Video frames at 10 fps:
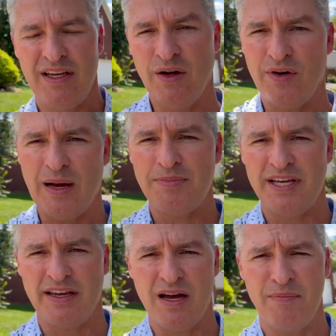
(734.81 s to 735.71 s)
you know, an
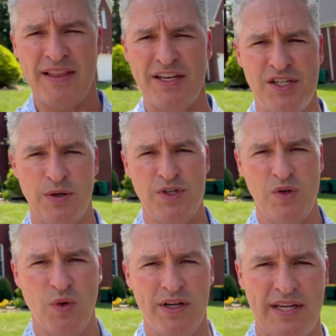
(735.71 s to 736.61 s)
uptick up, and that shows
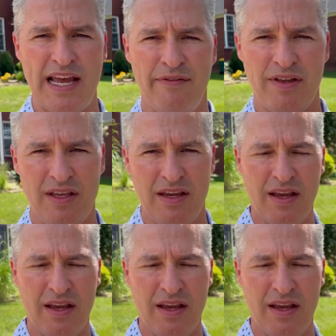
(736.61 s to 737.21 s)
you what having